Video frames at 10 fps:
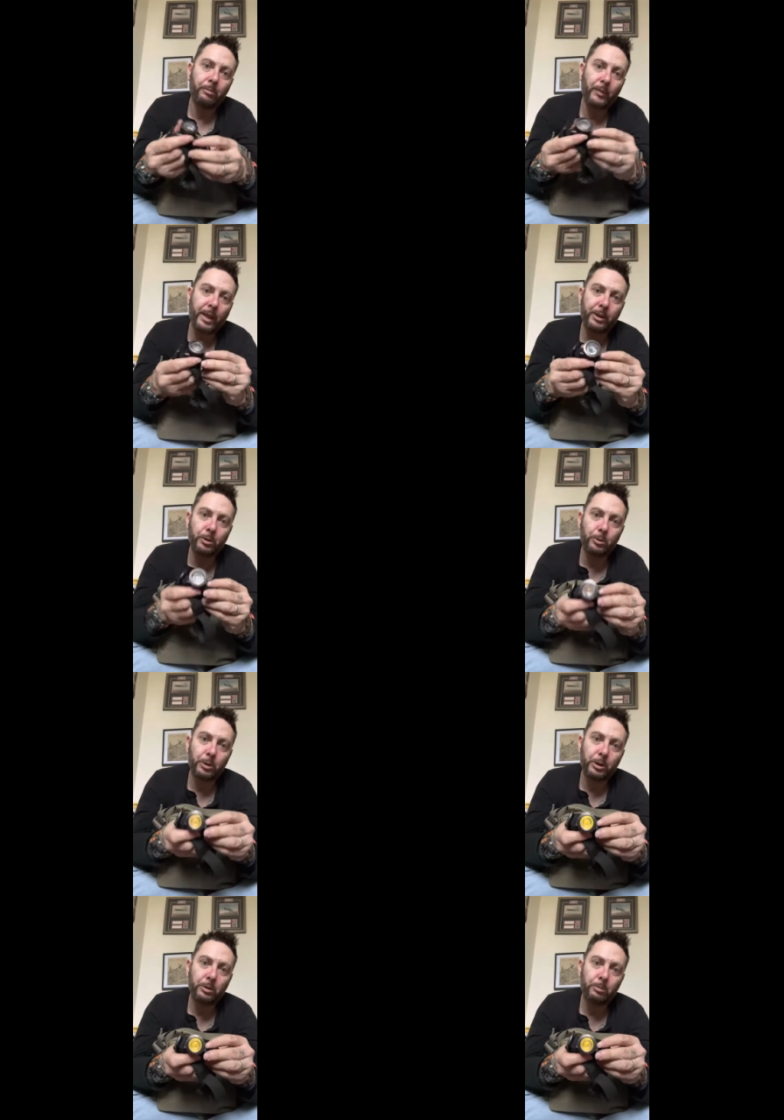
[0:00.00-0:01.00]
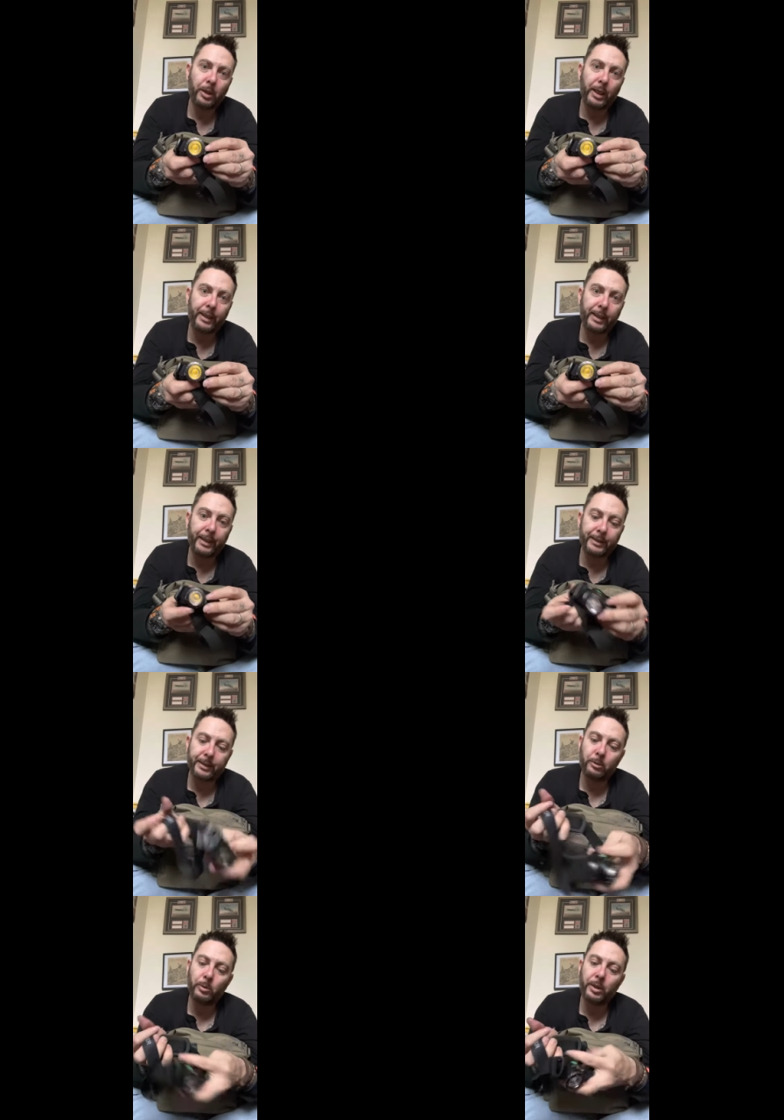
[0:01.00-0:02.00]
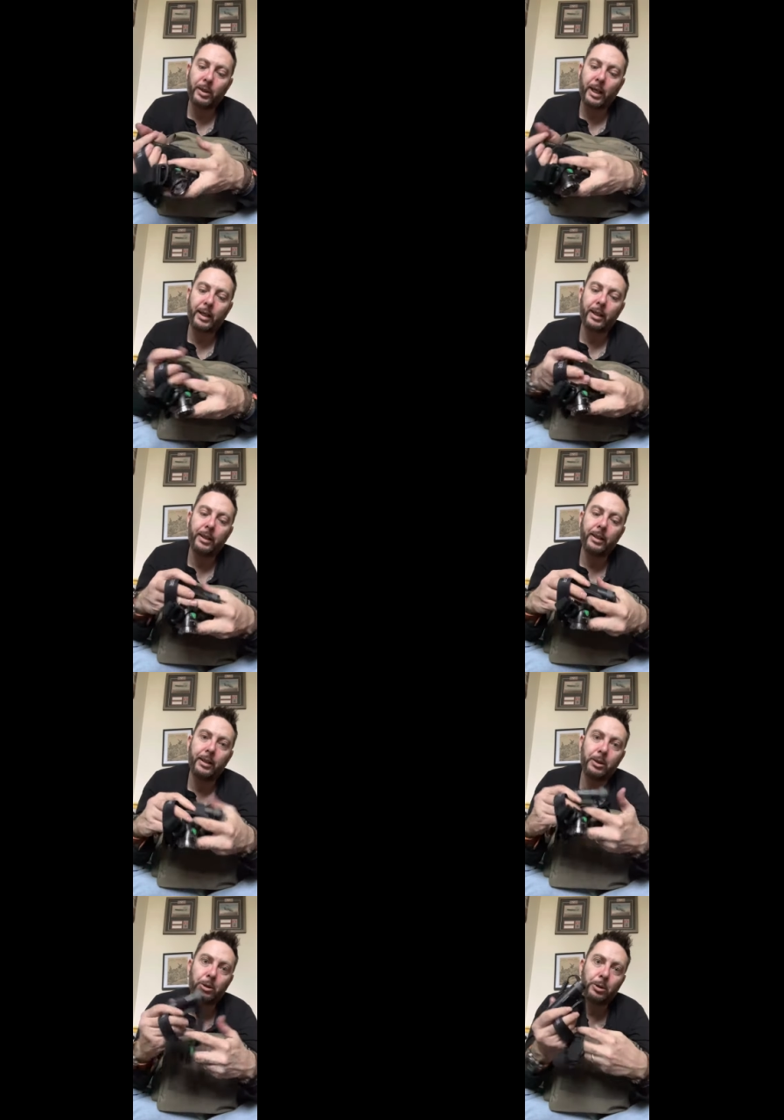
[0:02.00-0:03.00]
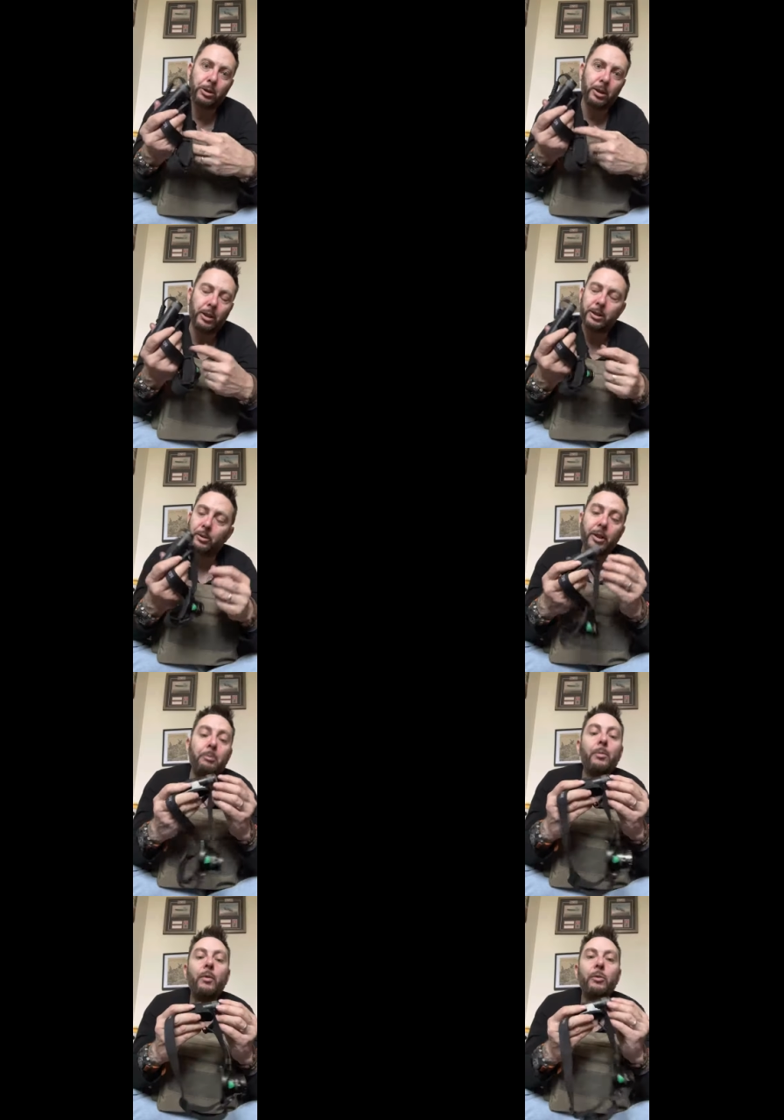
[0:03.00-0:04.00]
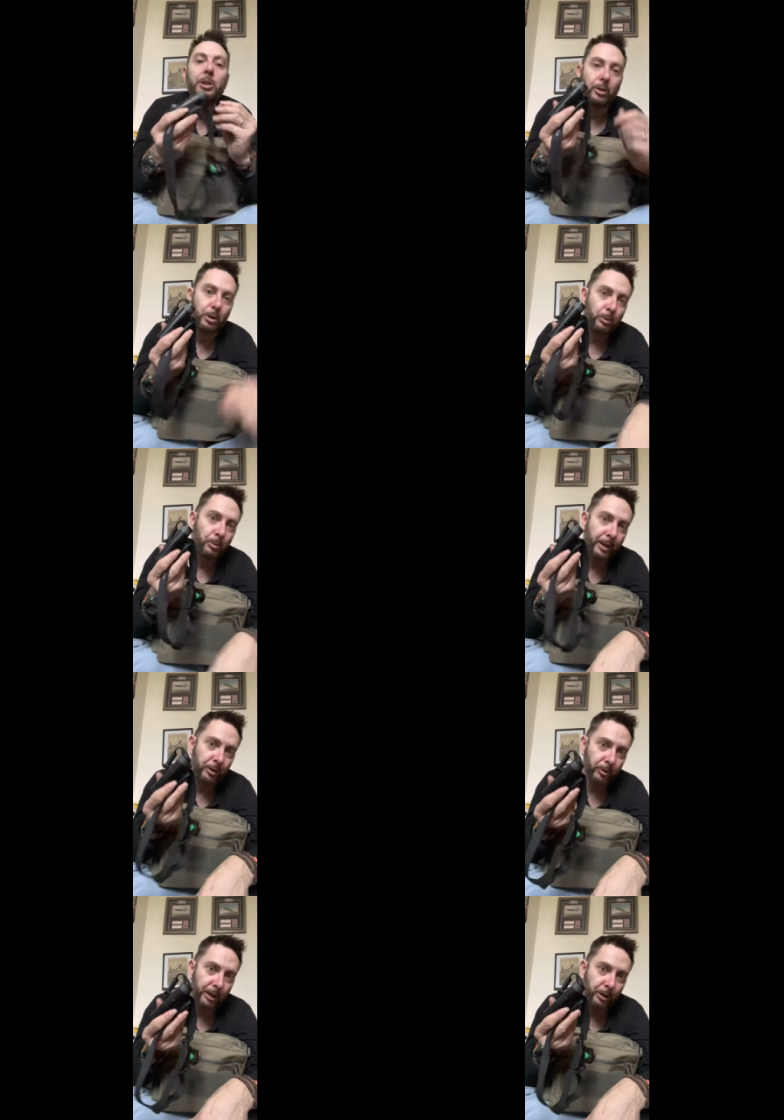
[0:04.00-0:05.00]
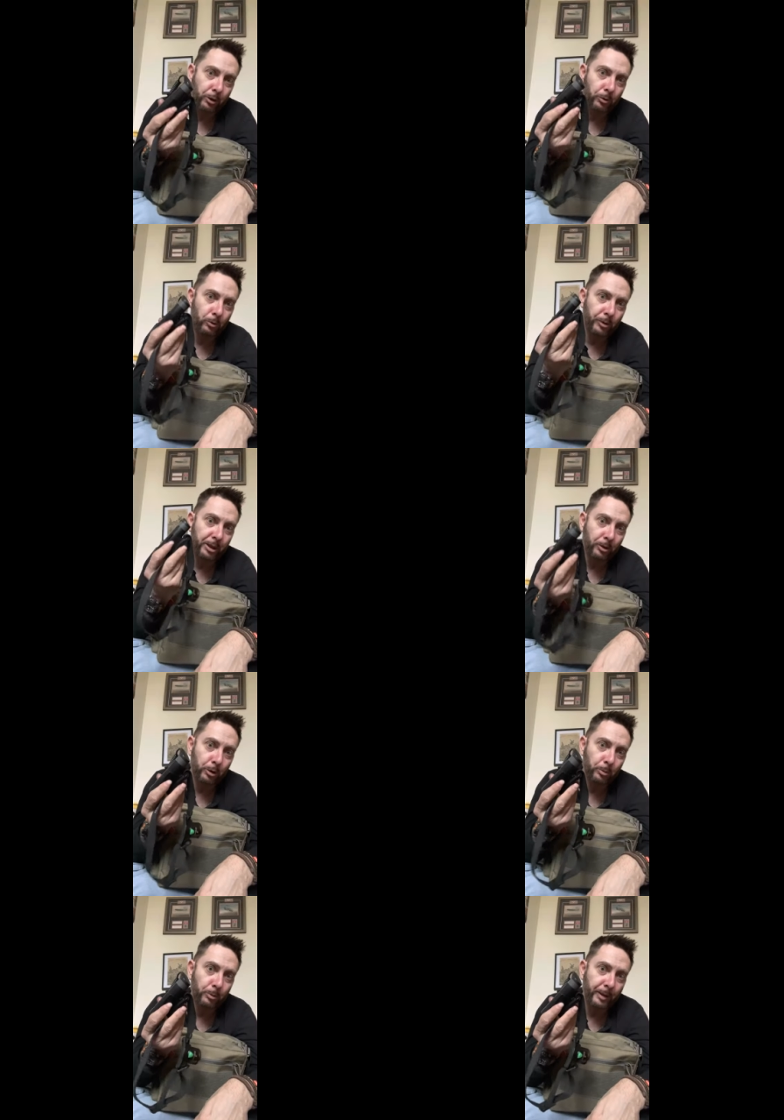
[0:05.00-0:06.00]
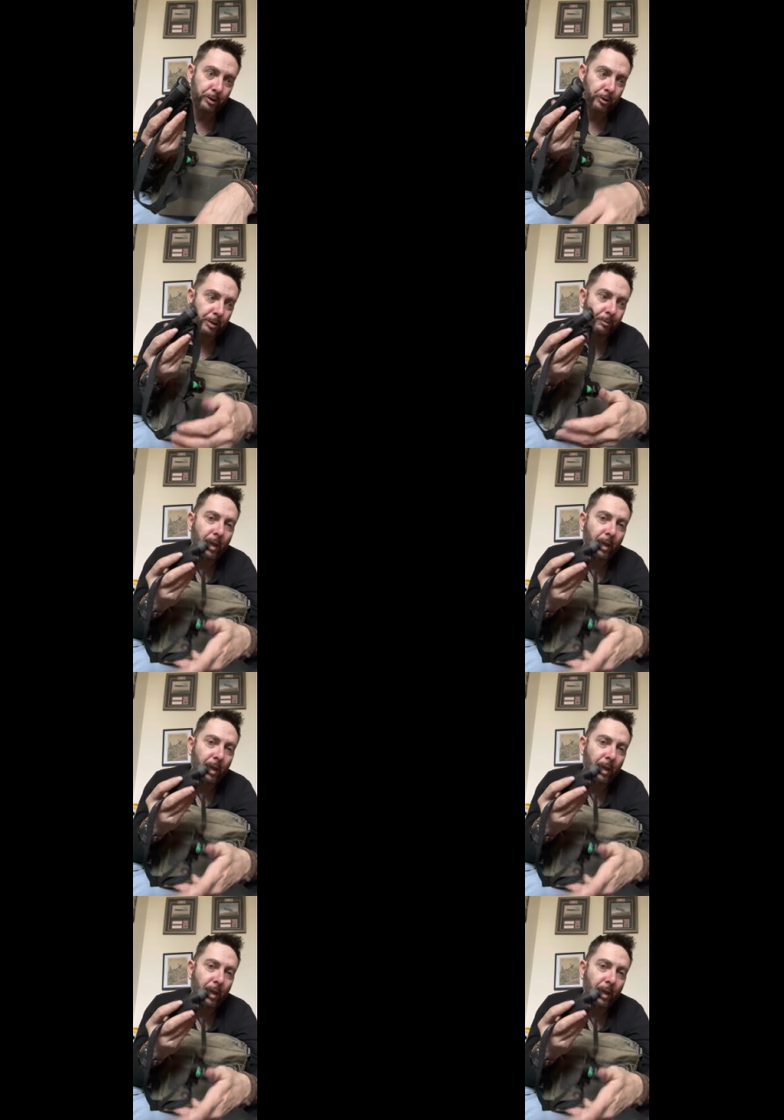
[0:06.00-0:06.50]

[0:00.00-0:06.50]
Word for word: head torch by Led Lenser with an um, just uh, sorry a rechargeable battery integral rechargeable battery